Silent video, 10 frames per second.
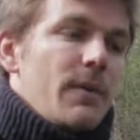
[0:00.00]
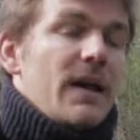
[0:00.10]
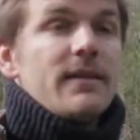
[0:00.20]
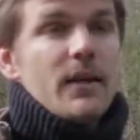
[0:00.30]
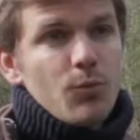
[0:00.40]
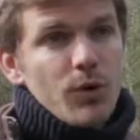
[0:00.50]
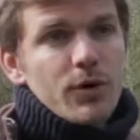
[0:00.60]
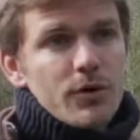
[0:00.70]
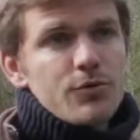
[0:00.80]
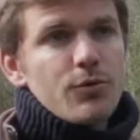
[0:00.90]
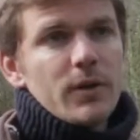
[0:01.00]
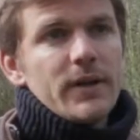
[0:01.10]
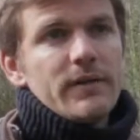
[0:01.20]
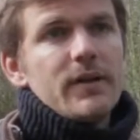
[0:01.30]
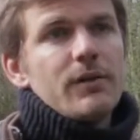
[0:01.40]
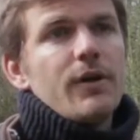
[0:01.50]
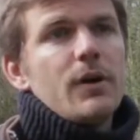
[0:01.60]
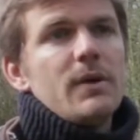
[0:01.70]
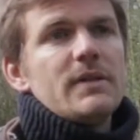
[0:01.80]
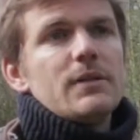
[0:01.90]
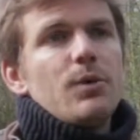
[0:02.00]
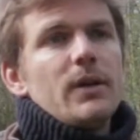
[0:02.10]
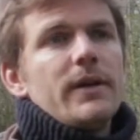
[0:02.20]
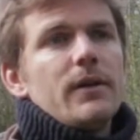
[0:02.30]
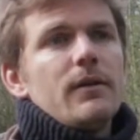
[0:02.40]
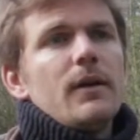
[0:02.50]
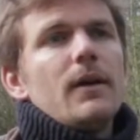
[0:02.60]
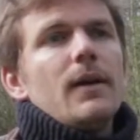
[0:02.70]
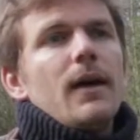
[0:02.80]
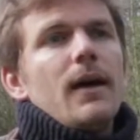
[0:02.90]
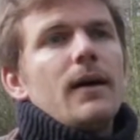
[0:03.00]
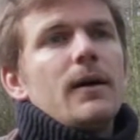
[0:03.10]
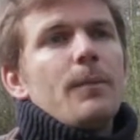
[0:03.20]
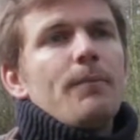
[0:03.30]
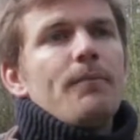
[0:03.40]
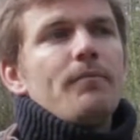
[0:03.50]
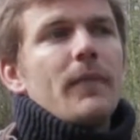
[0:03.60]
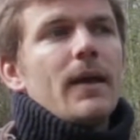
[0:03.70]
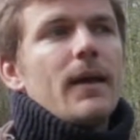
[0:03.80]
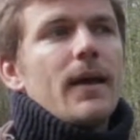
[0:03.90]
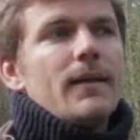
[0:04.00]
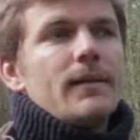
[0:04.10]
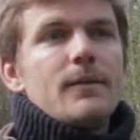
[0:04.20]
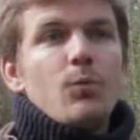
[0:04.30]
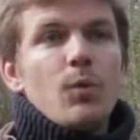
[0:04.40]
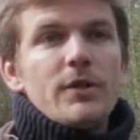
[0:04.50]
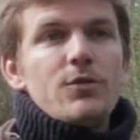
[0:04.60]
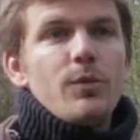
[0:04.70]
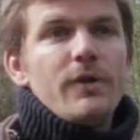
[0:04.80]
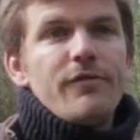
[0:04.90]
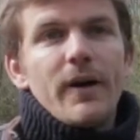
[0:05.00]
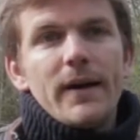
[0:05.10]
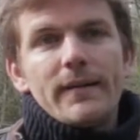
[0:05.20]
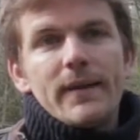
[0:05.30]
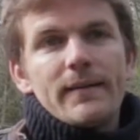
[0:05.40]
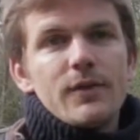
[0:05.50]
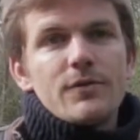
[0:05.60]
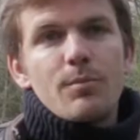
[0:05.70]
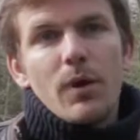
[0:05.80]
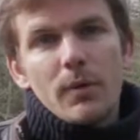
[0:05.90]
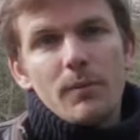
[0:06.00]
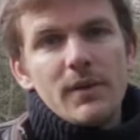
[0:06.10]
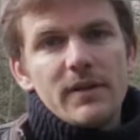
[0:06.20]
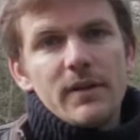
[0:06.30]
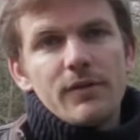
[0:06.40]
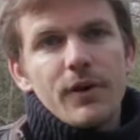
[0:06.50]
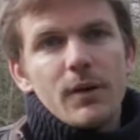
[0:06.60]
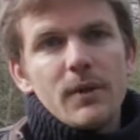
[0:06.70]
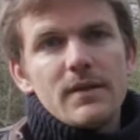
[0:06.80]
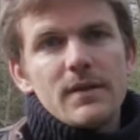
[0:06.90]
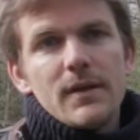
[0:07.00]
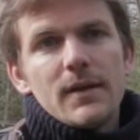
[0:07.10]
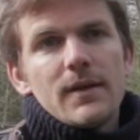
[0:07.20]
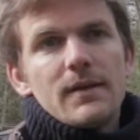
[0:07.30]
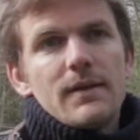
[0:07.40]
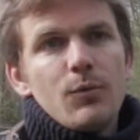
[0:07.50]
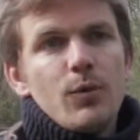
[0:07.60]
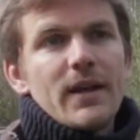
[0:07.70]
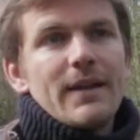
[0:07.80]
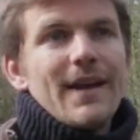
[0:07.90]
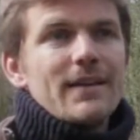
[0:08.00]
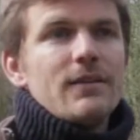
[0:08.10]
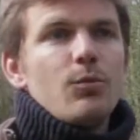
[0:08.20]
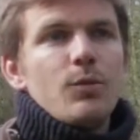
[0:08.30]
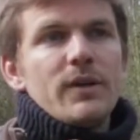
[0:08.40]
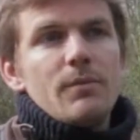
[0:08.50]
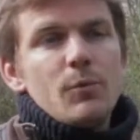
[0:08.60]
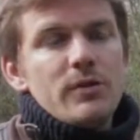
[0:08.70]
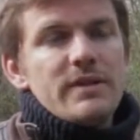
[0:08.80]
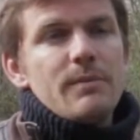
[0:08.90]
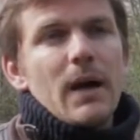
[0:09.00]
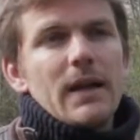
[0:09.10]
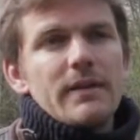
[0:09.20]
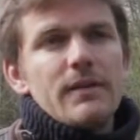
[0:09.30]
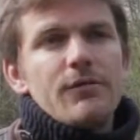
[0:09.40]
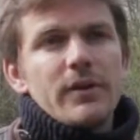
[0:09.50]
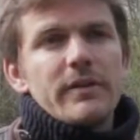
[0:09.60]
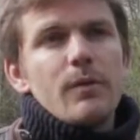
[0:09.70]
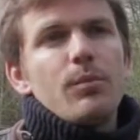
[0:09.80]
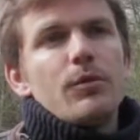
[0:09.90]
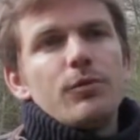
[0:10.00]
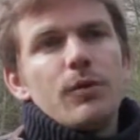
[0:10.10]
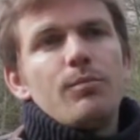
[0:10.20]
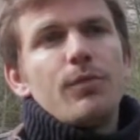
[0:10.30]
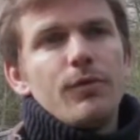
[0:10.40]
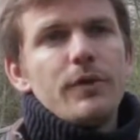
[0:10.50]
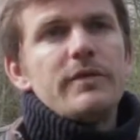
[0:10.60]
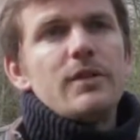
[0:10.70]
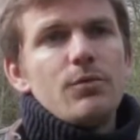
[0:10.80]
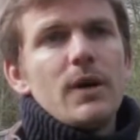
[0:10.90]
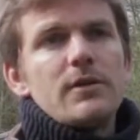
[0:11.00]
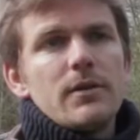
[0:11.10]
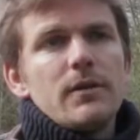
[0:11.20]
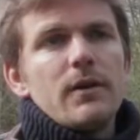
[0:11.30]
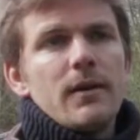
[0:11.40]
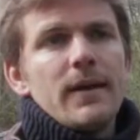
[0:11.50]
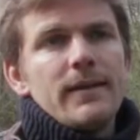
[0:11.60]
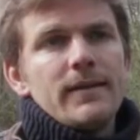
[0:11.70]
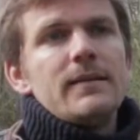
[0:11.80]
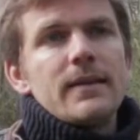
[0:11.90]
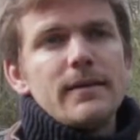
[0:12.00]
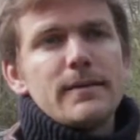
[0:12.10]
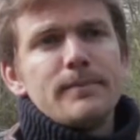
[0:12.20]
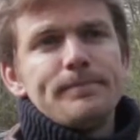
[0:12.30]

And then we're controlling the environment as well here. And once we find that there's a problem in the environment, then we can act with the municipality, for example, to improve the situation in this case.